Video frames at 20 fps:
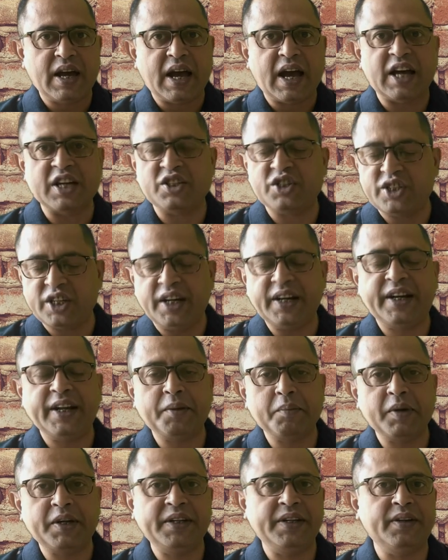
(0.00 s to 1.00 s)
as genetic
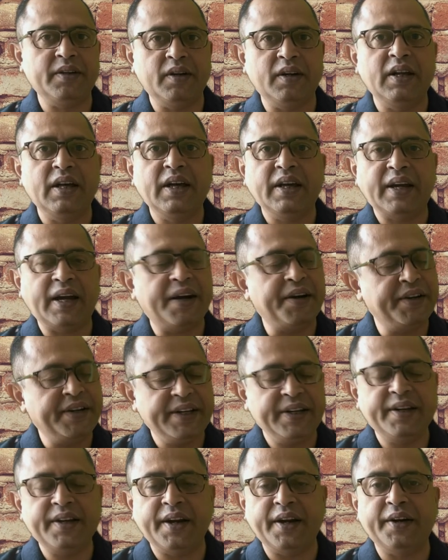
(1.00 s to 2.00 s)
material can
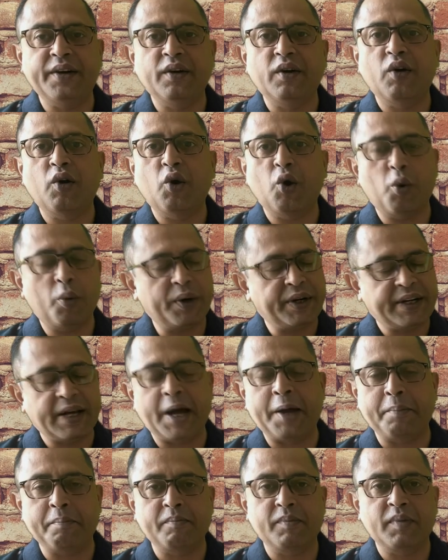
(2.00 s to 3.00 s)
degrade over time.